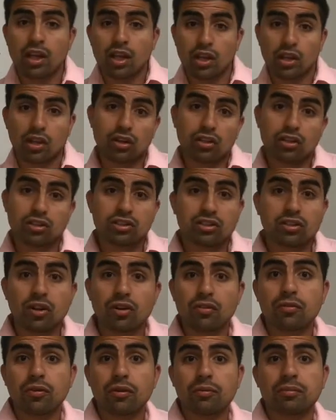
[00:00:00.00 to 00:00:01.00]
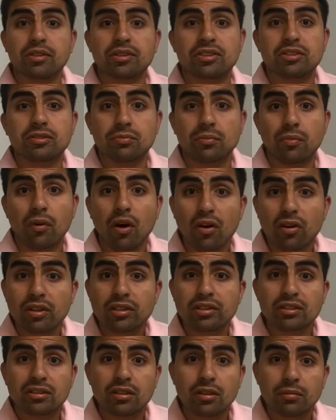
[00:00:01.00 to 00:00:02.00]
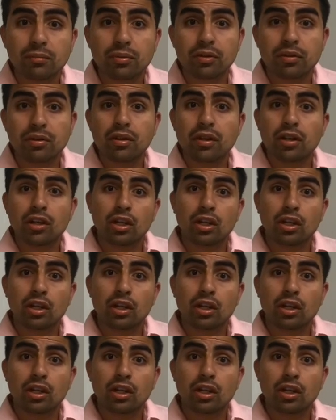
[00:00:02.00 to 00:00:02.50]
You're gonna start from the smallest number